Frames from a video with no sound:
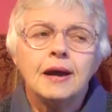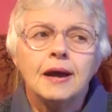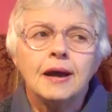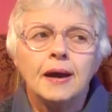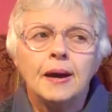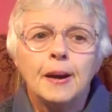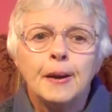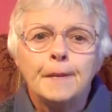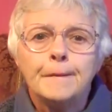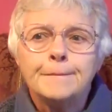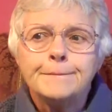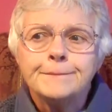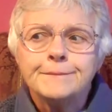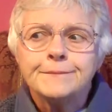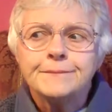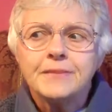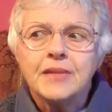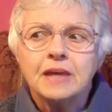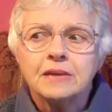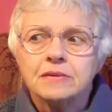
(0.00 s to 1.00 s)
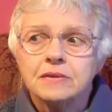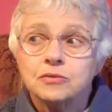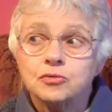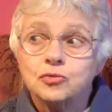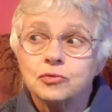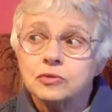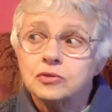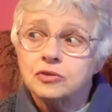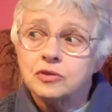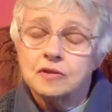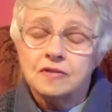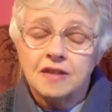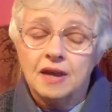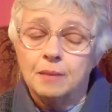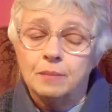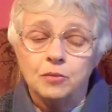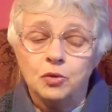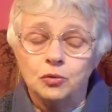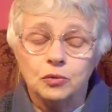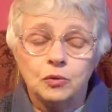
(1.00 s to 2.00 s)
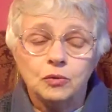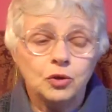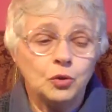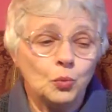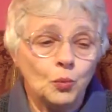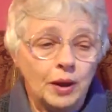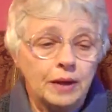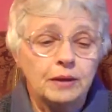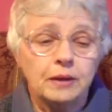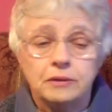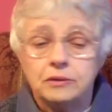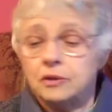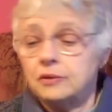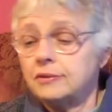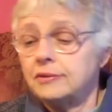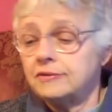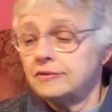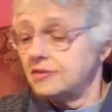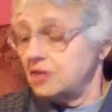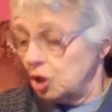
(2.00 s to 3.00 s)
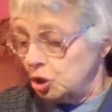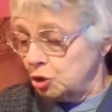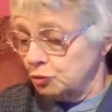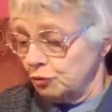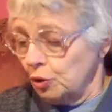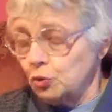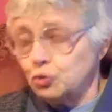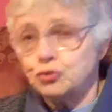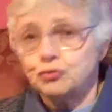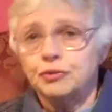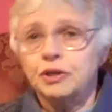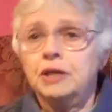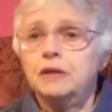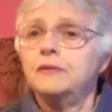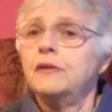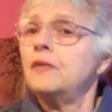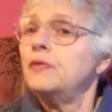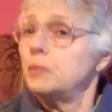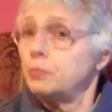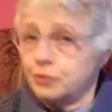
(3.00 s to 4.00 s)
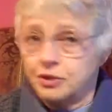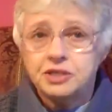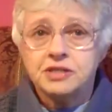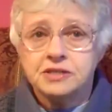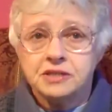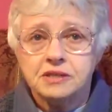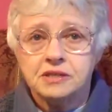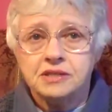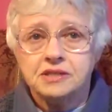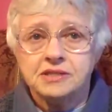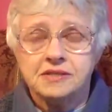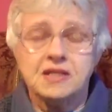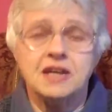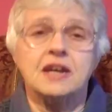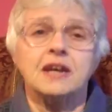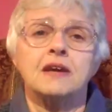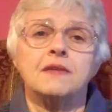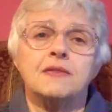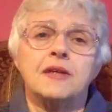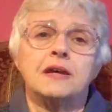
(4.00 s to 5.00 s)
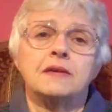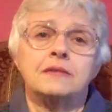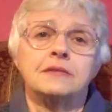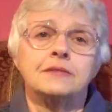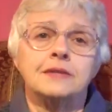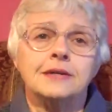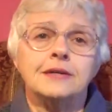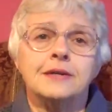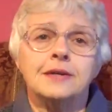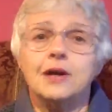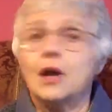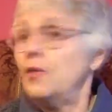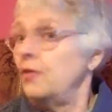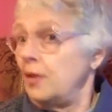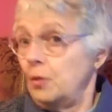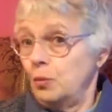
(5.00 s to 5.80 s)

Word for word: Um, to them, you know, you went and you said your rosary, and then the priest did his thing, and then and